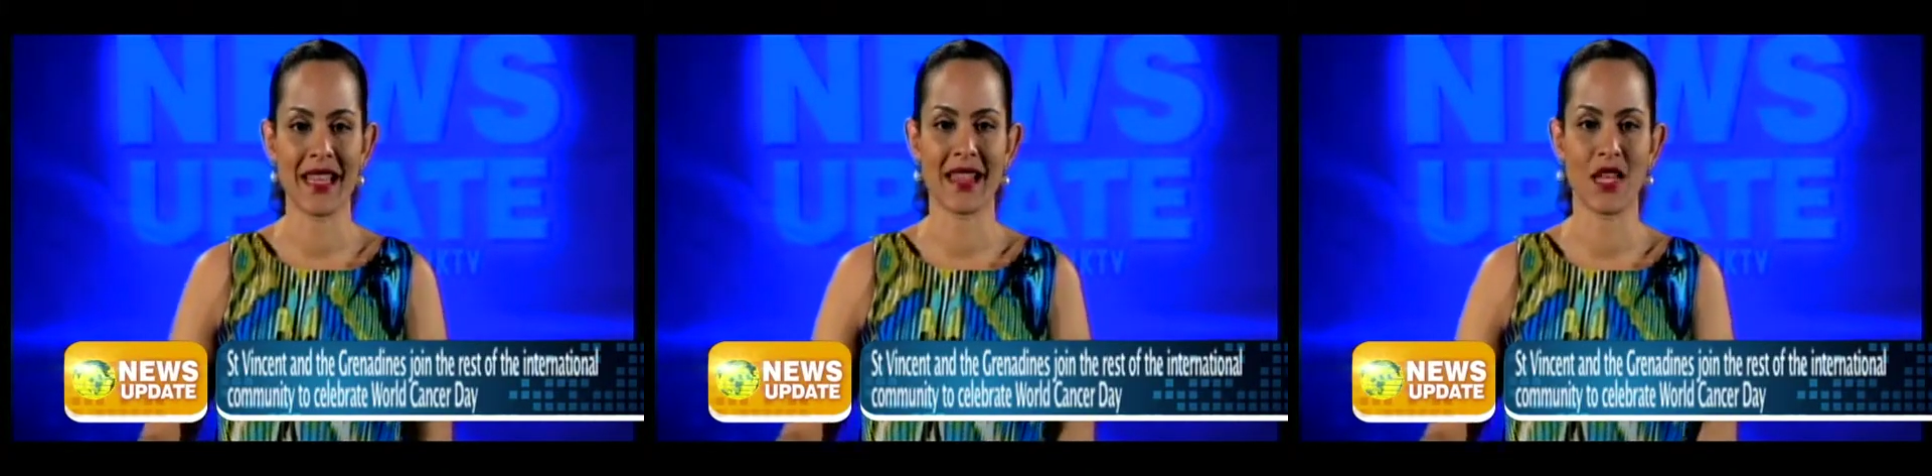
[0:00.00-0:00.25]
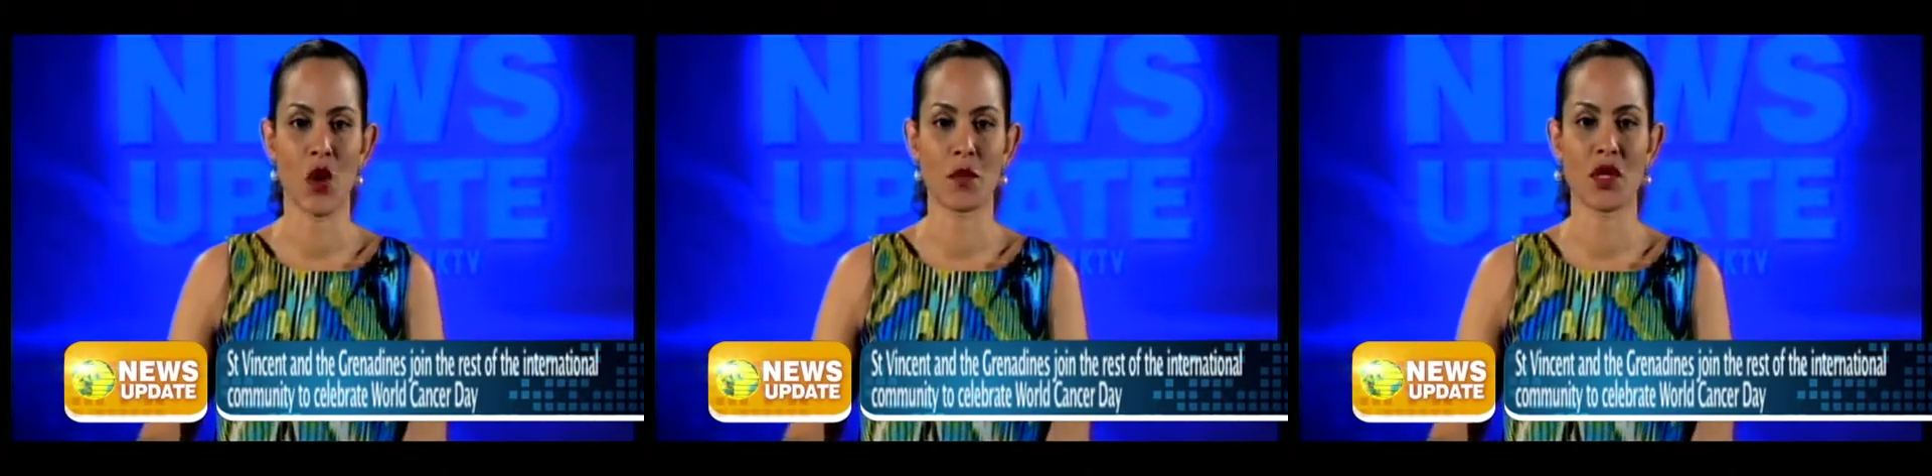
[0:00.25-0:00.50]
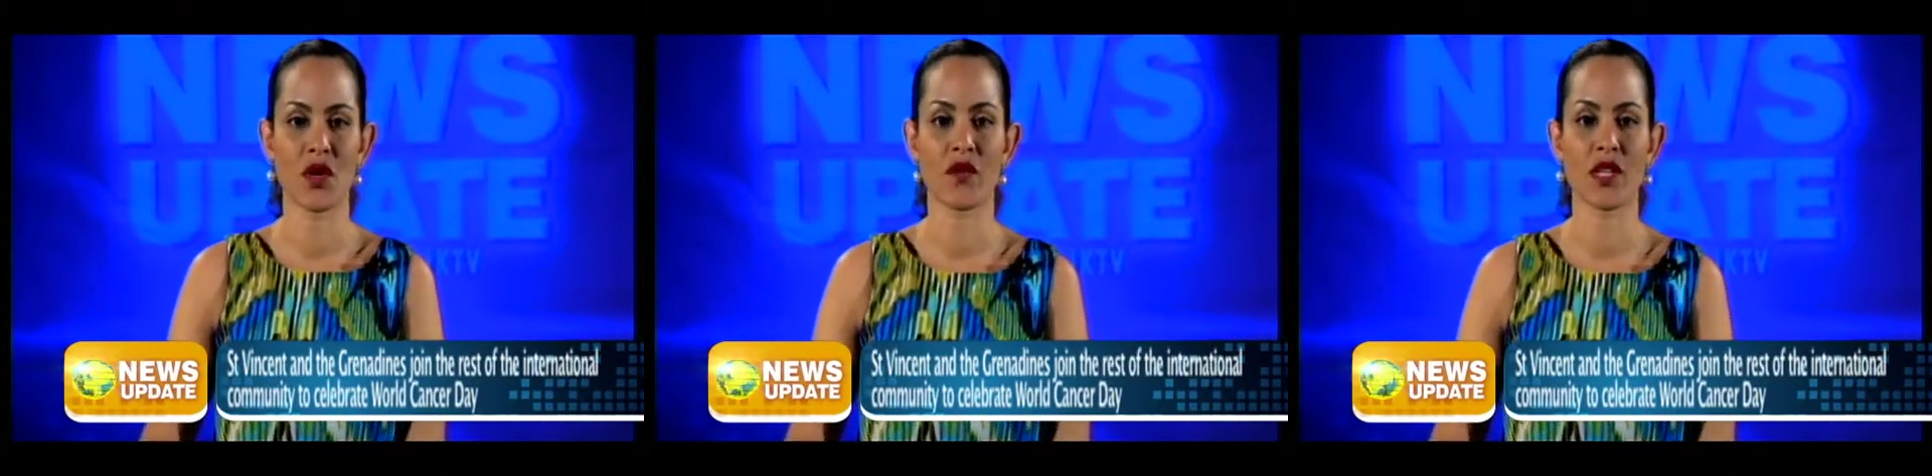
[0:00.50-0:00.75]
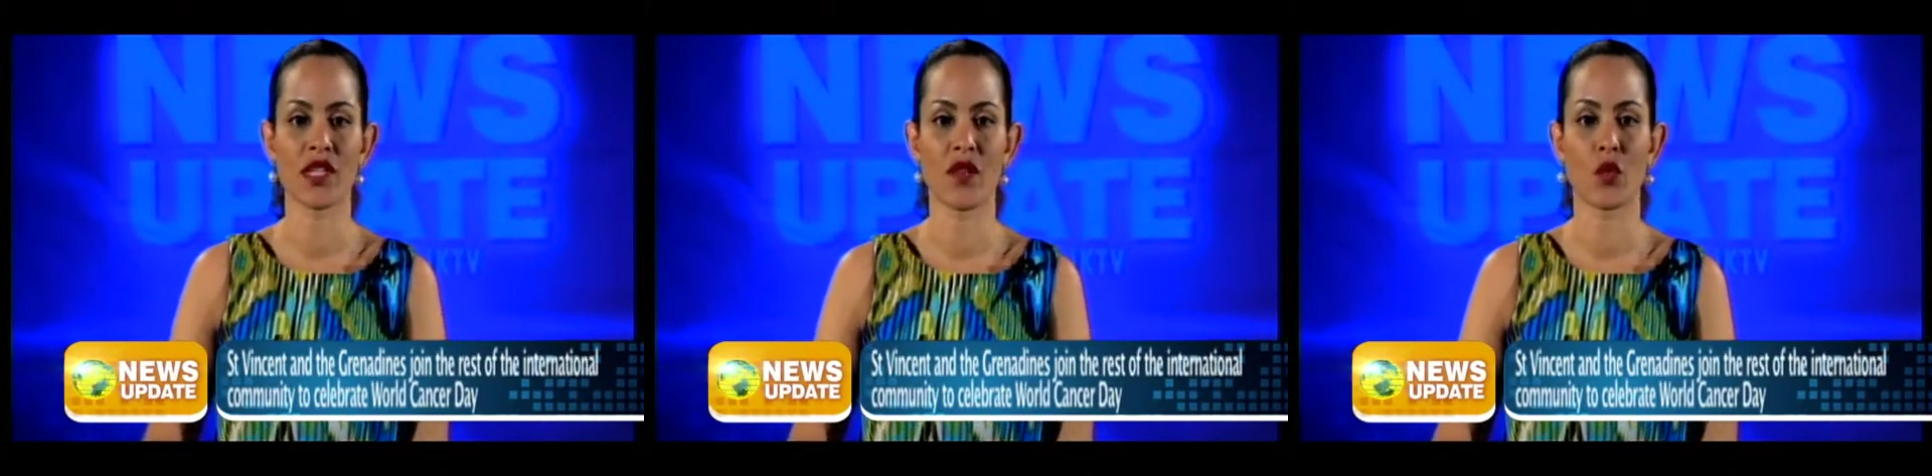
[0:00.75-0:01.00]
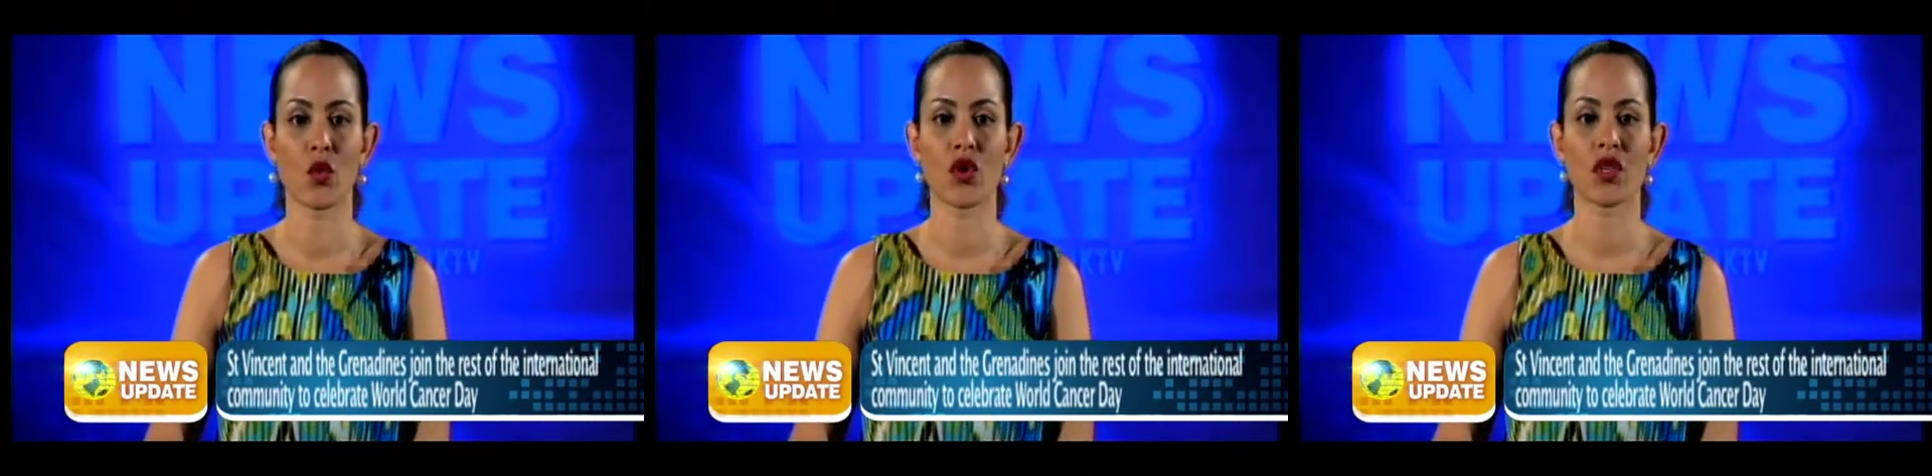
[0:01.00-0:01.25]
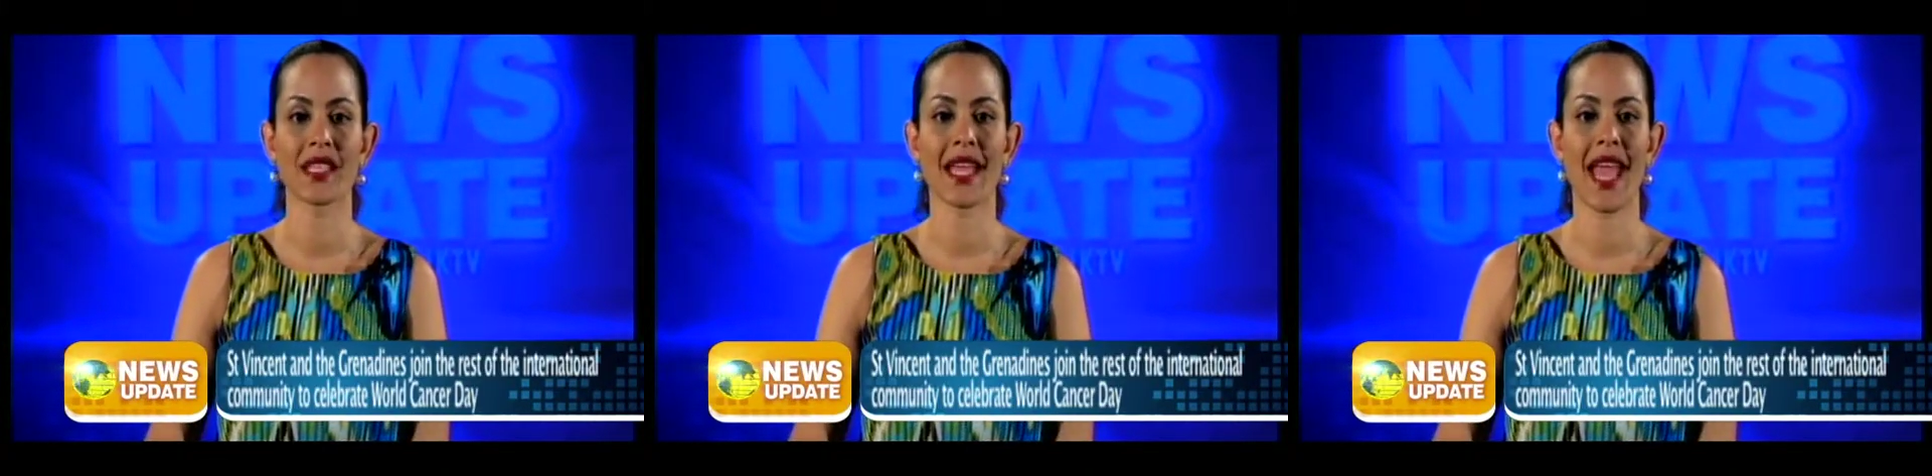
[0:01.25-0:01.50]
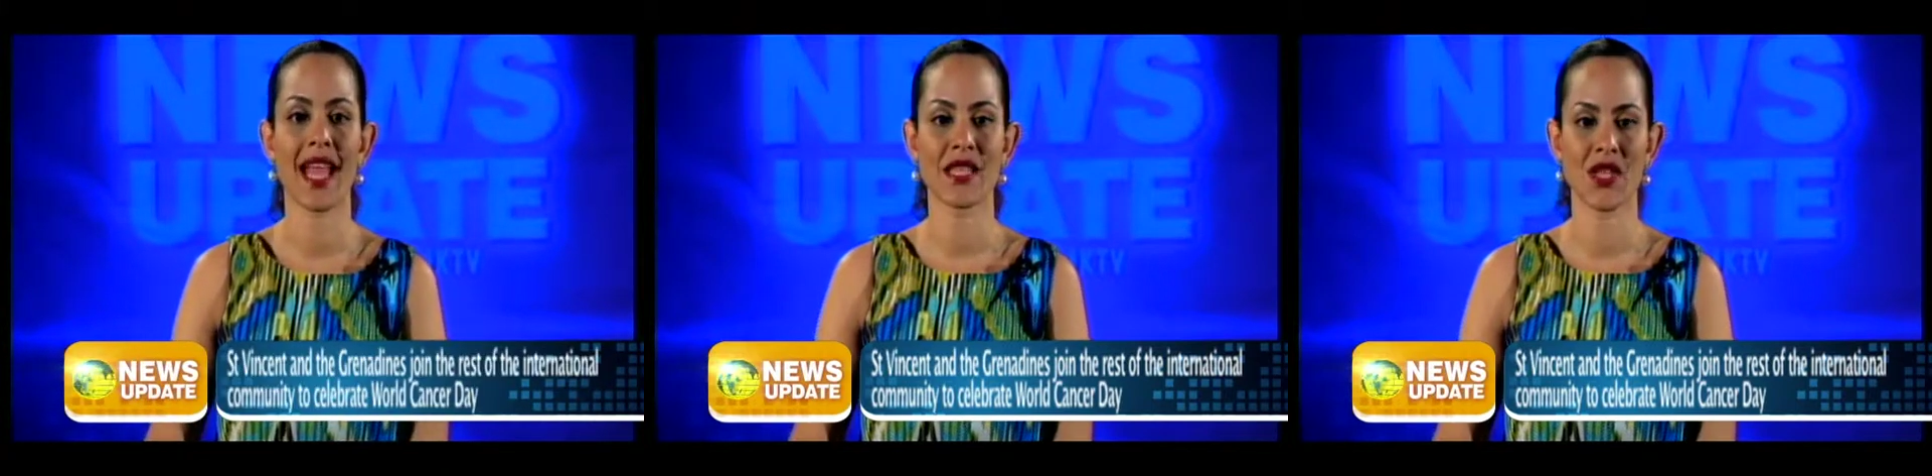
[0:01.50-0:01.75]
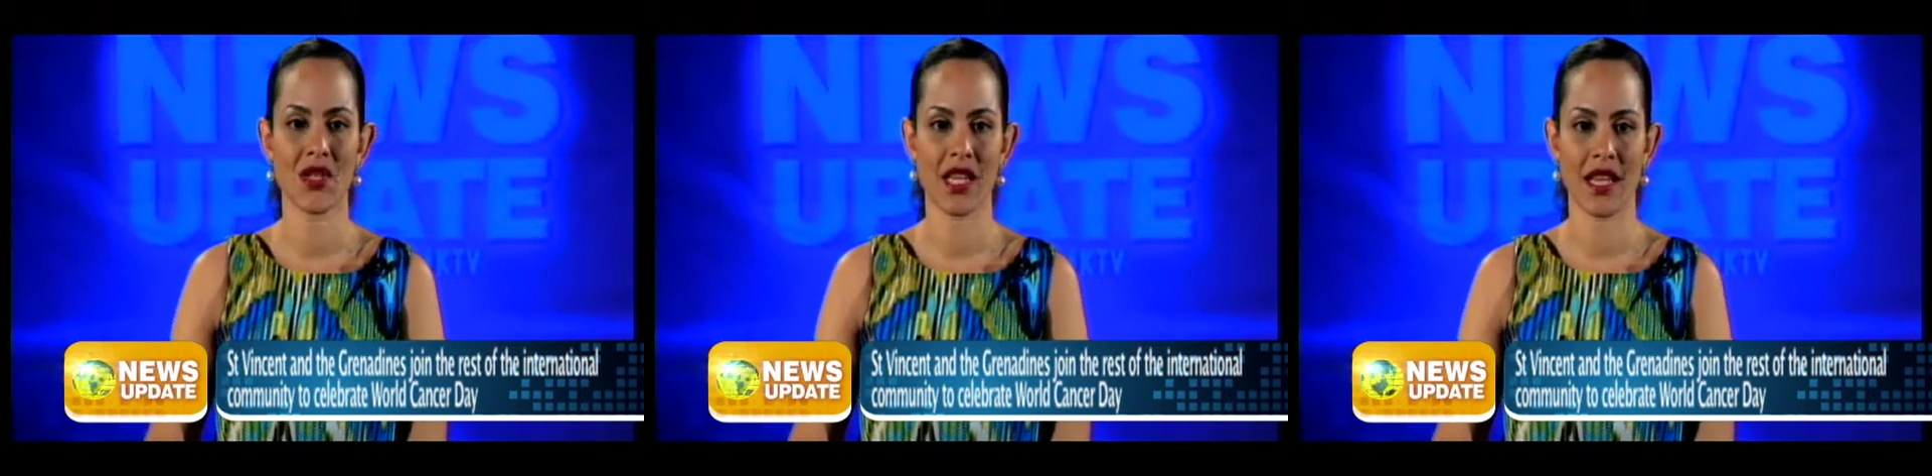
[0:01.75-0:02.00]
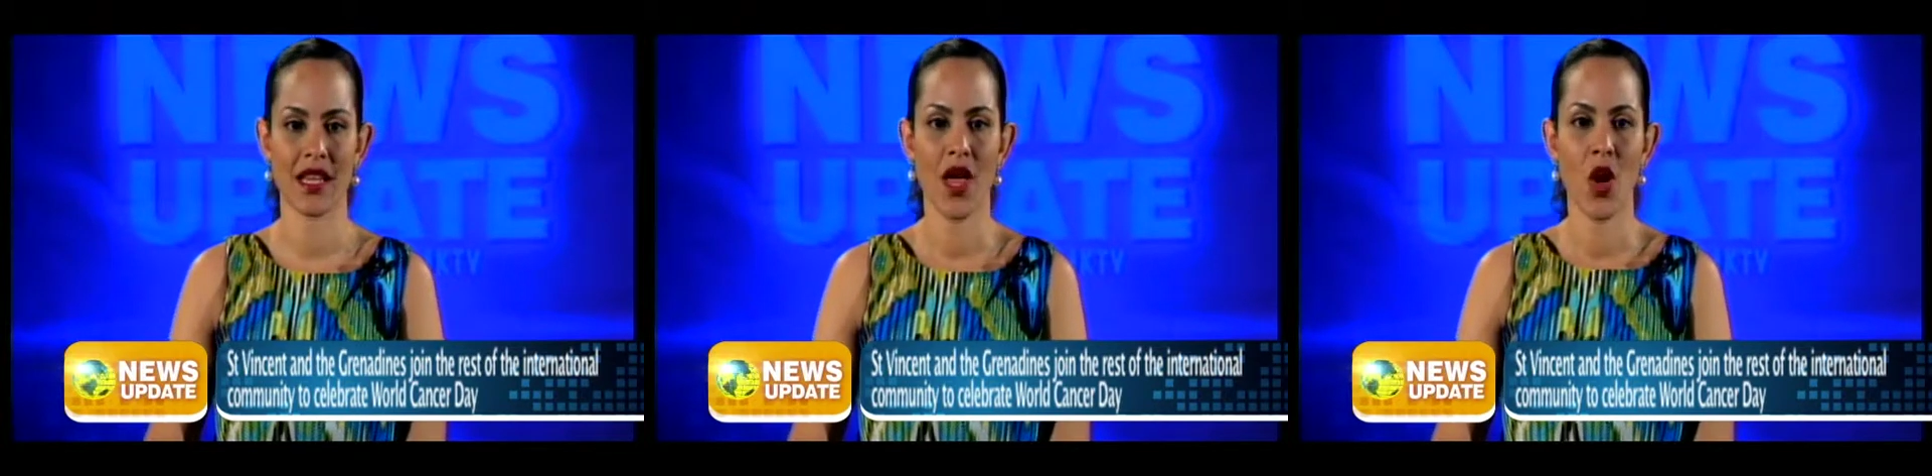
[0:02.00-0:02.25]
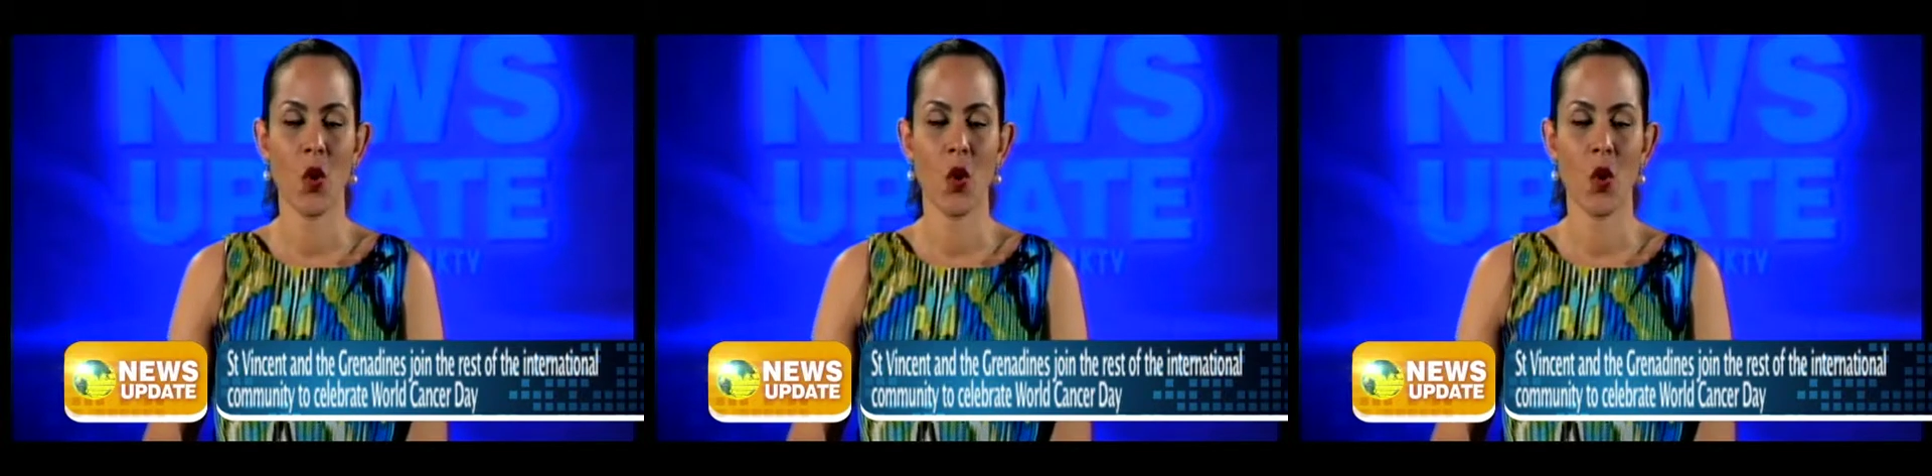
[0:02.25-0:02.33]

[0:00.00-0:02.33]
in the observance of World Cancer Day.